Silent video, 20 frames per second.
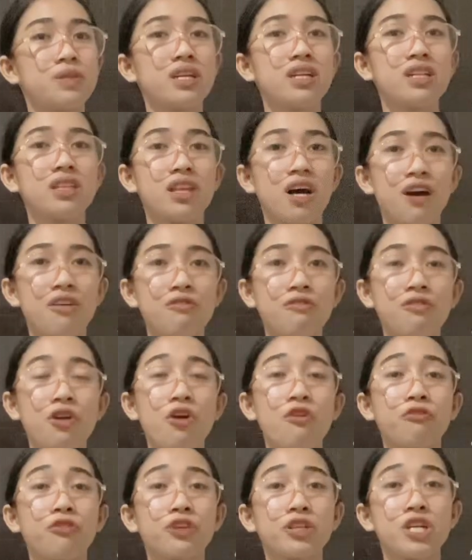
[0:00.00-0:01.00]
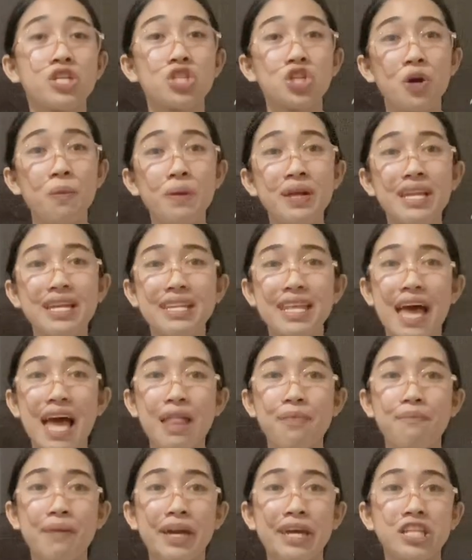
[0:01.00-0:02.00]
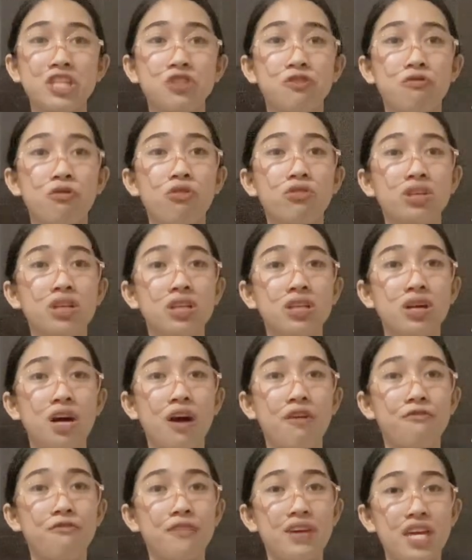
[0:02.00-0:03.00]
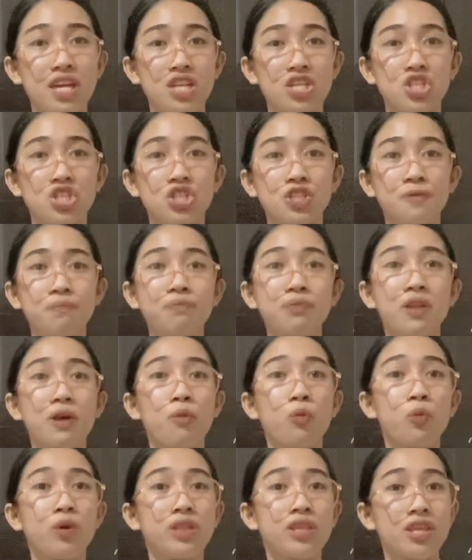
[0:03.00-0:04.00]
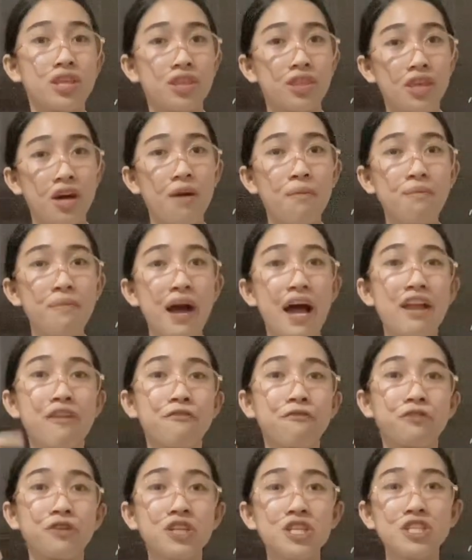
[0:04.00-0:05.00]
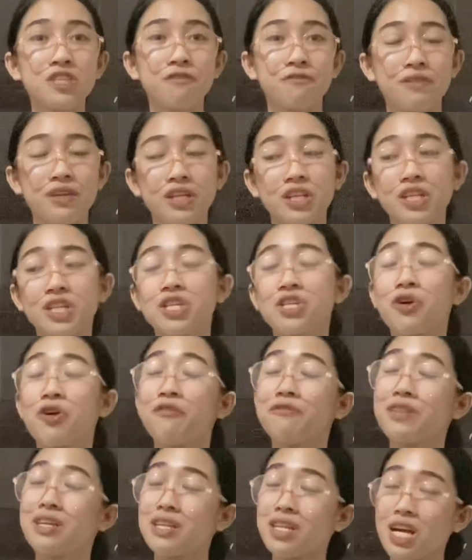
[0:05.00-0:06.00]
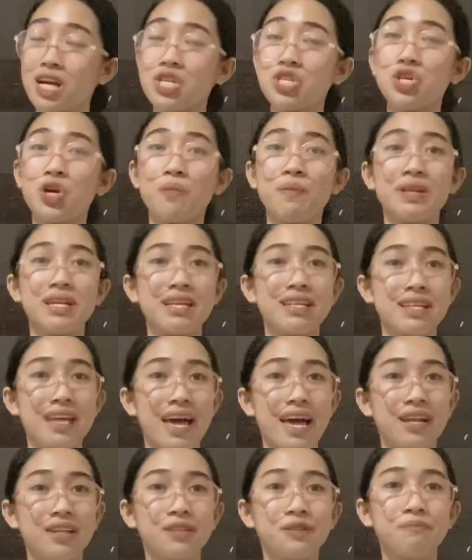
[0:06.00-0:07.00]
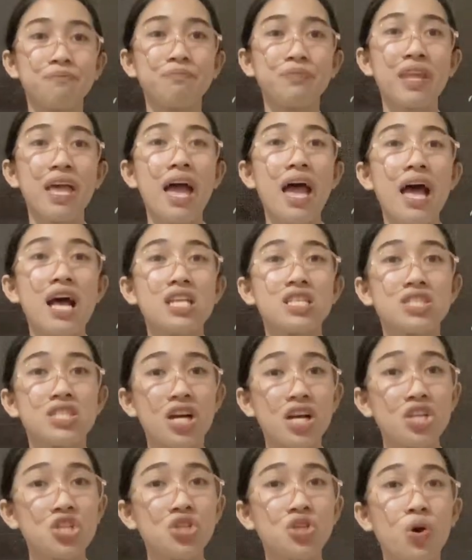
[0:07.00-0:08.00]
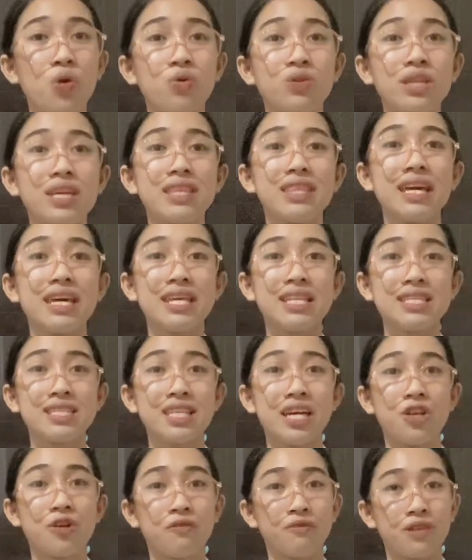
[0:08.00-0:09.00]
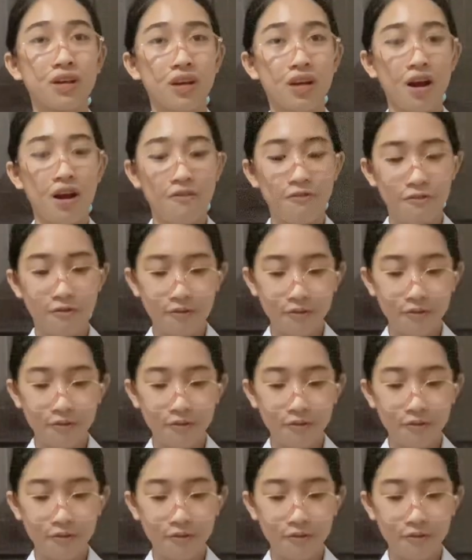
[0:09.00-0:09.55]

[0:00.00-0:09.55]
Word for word: the glove for the dominant hand by its folded cuff edge with the thumb and first finger of the non-dominant hand. Touch only the inside of the cuff.